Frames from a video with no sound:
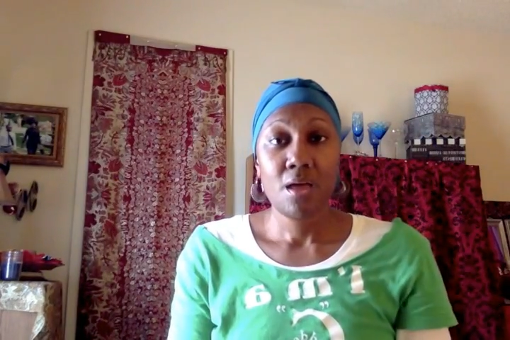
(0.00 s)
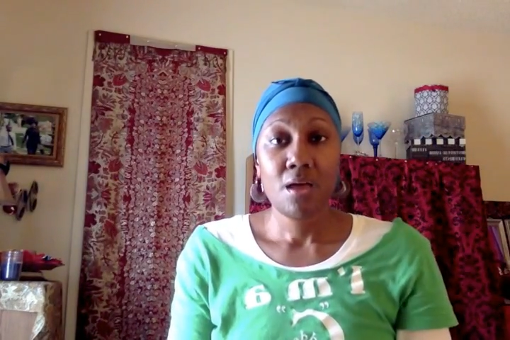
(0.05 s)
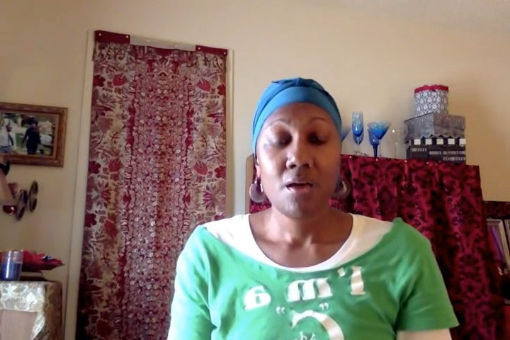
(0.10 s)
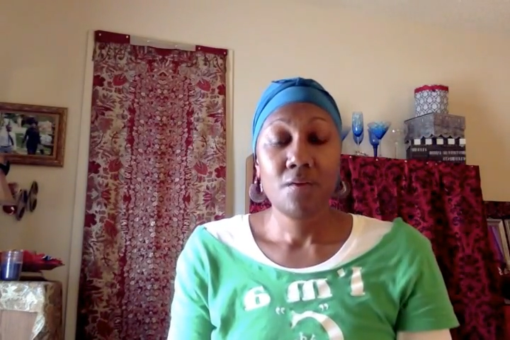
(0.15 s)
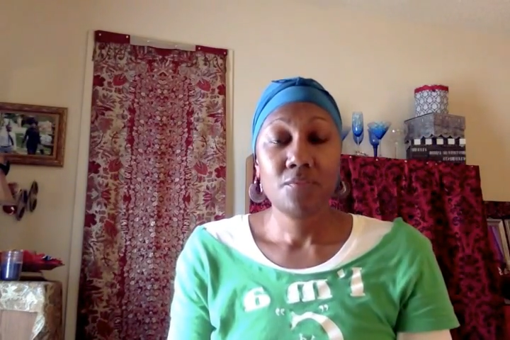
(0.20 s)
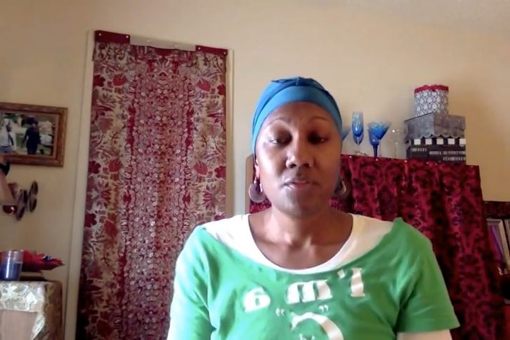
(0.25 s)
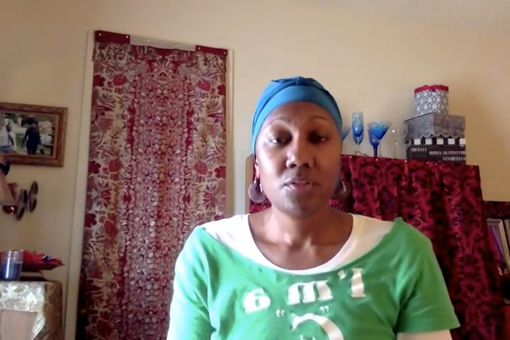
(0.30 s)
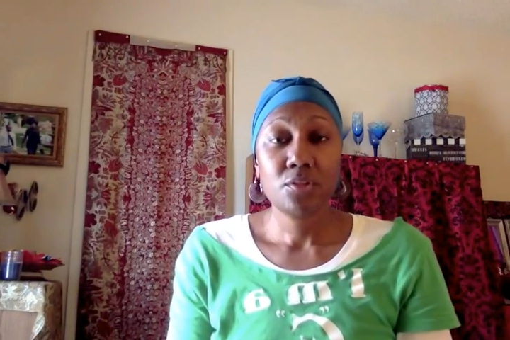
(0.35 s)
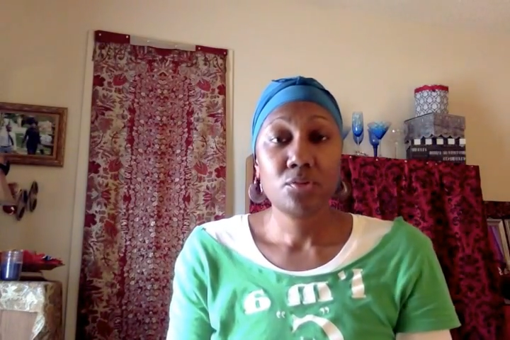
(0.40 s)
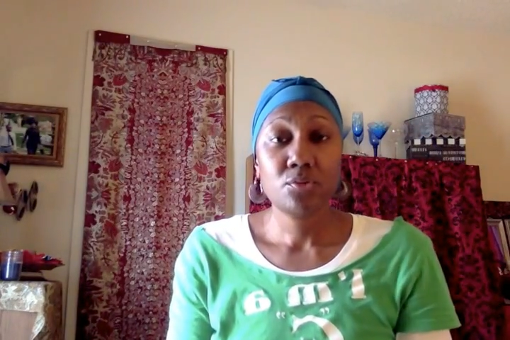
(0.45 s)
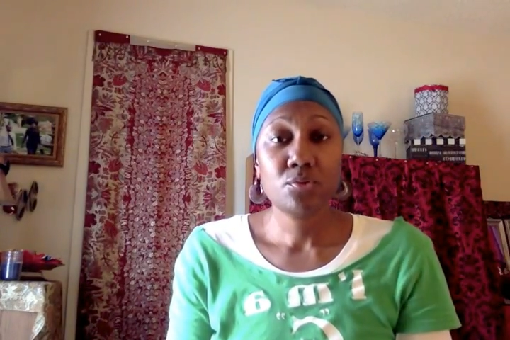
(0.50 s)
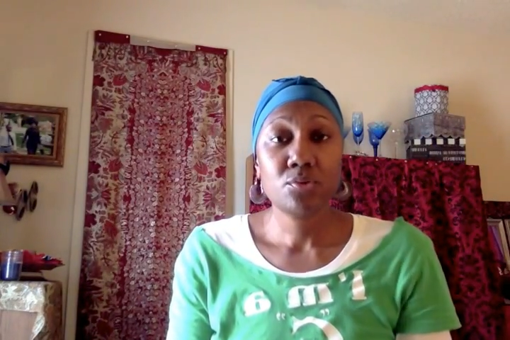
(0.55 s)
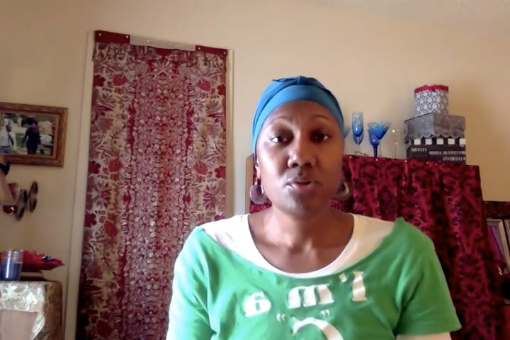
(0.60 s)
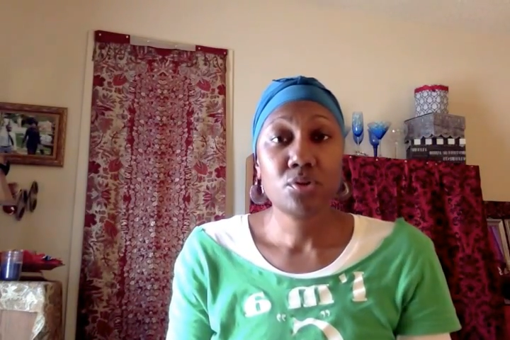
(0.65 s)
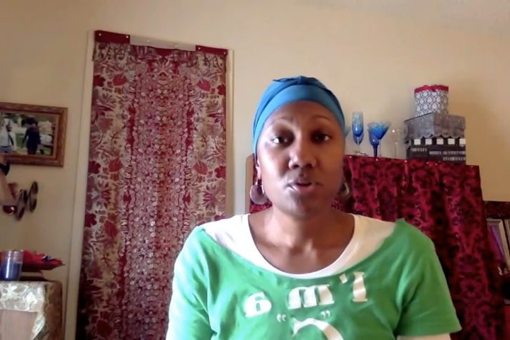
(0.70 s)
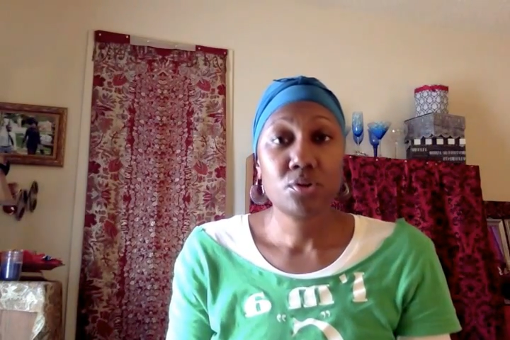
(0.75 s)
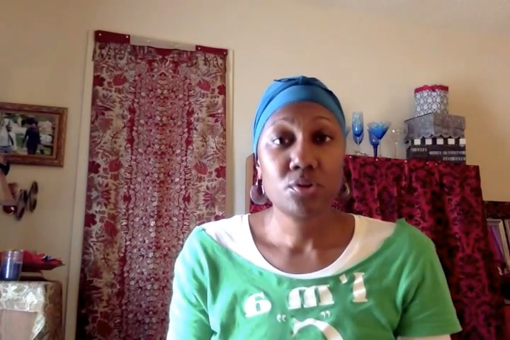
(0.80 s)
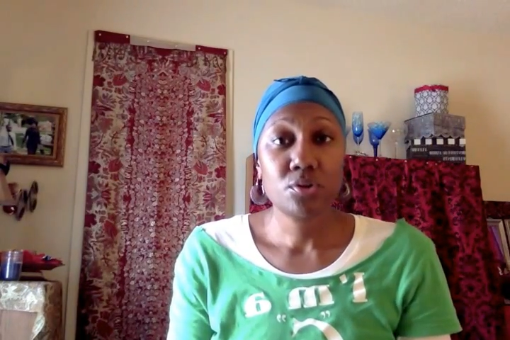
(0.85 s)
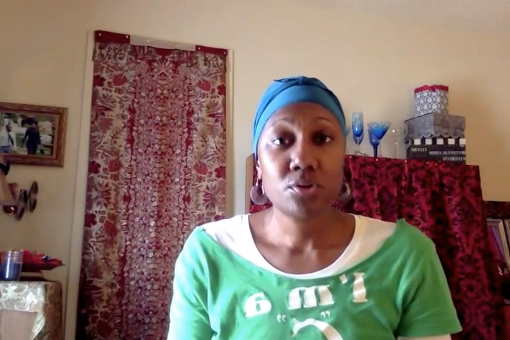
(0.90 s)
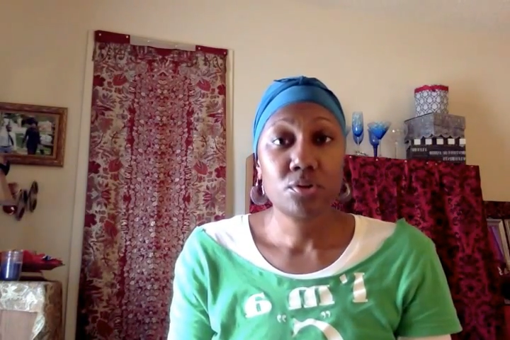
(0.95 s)
of the little
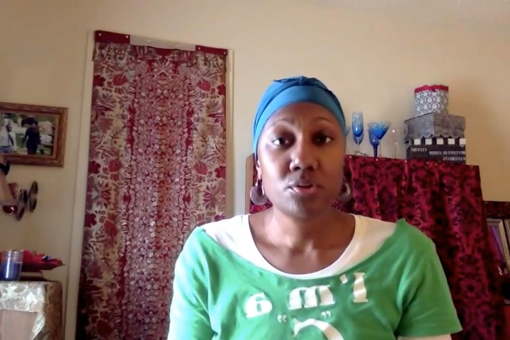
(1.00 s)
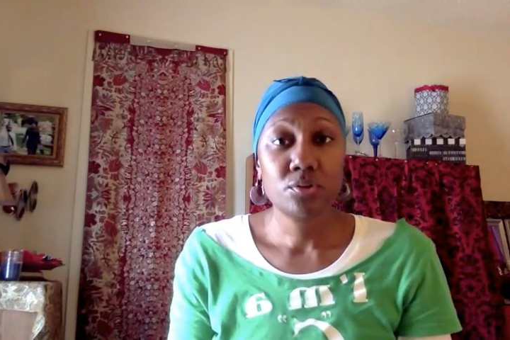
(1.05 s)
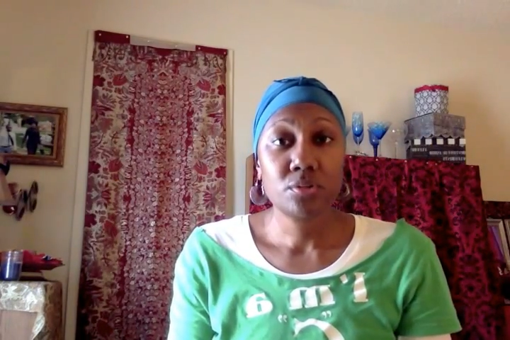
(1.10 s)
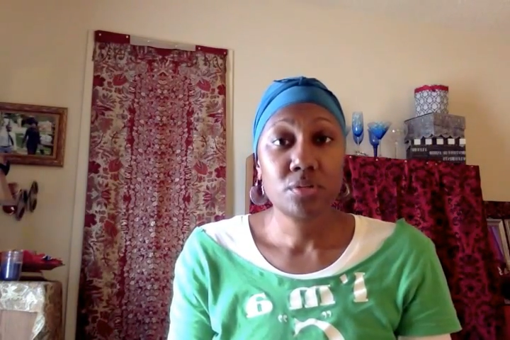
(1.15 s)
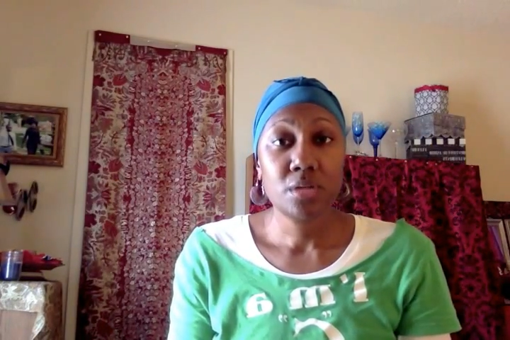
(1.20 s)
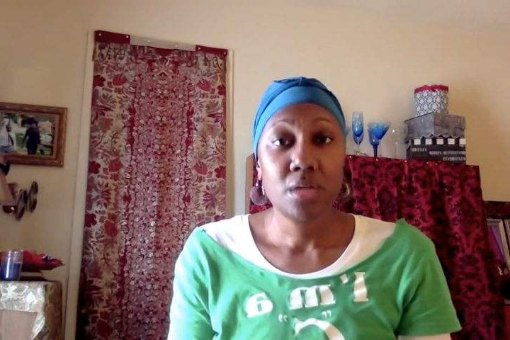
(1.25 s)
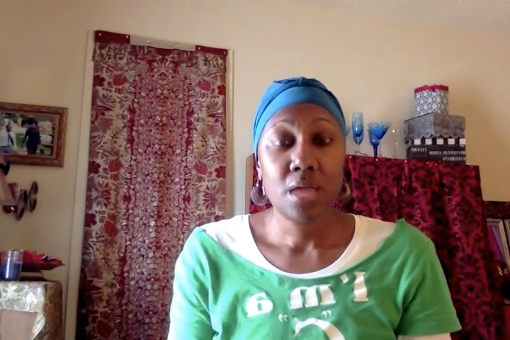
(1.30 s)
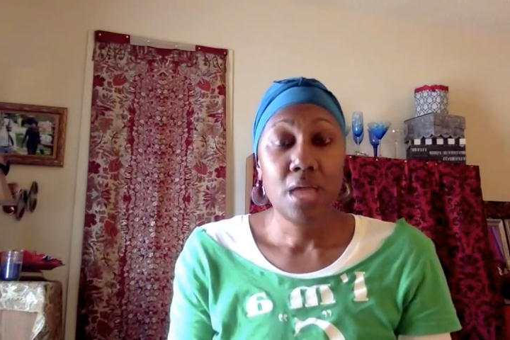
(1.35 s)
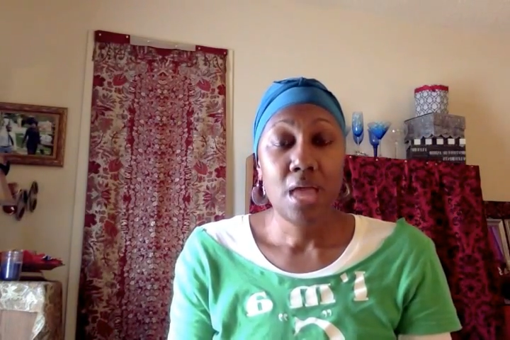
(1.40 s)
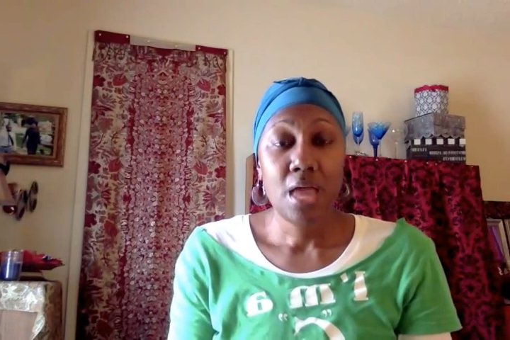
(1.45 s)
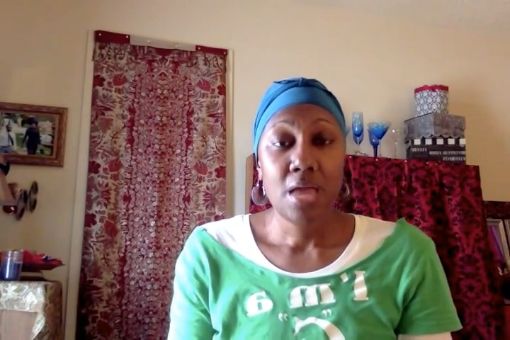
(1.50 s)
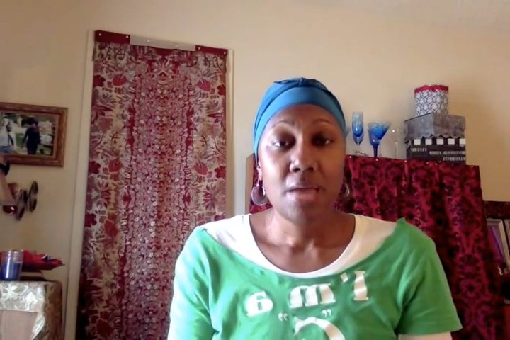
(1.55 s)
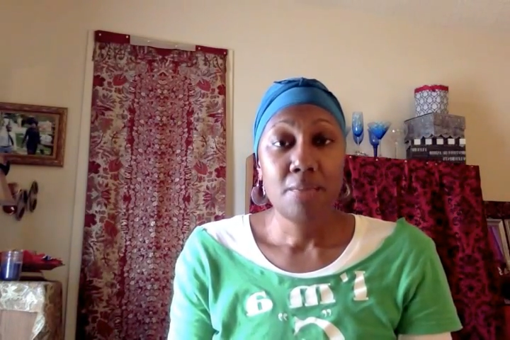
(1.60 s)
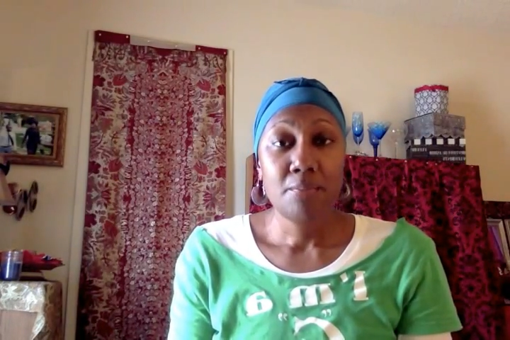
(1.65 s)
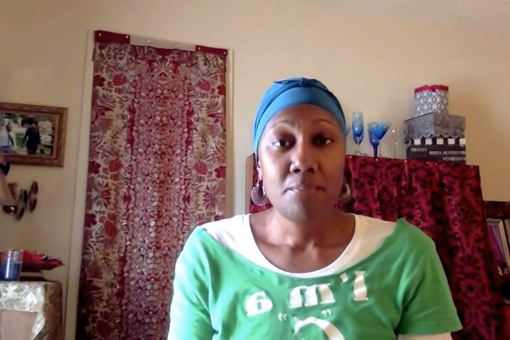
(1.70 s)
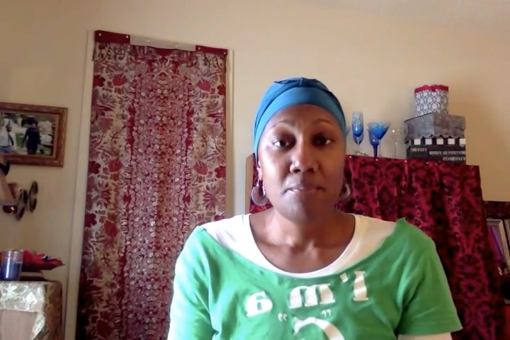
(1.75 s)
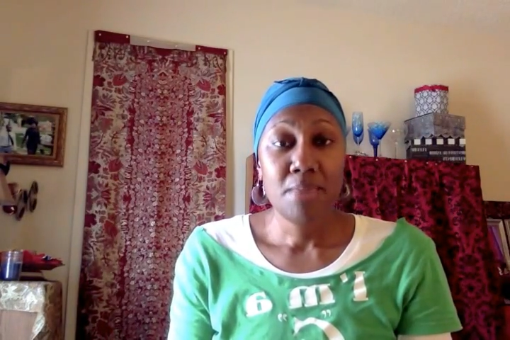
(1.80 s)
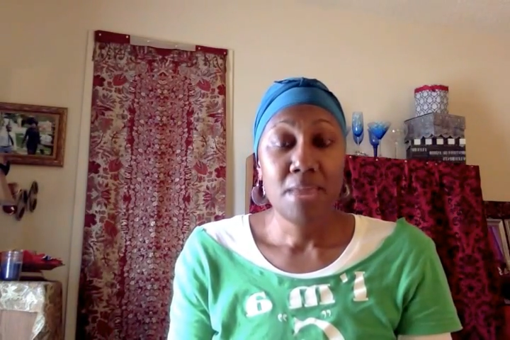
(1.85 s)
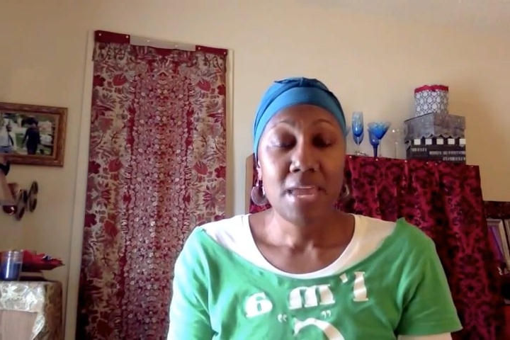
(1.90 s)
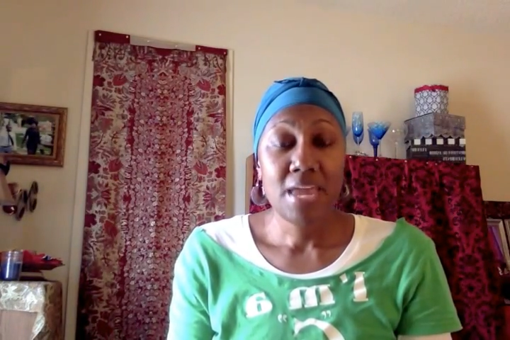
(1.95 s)
girl
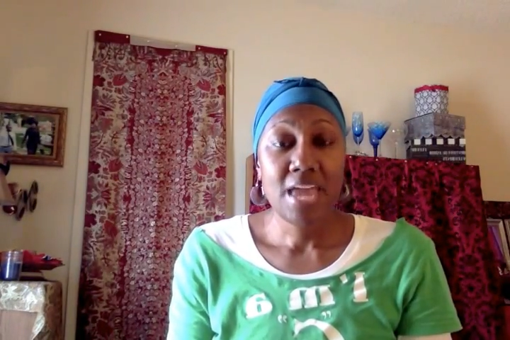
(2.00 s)
may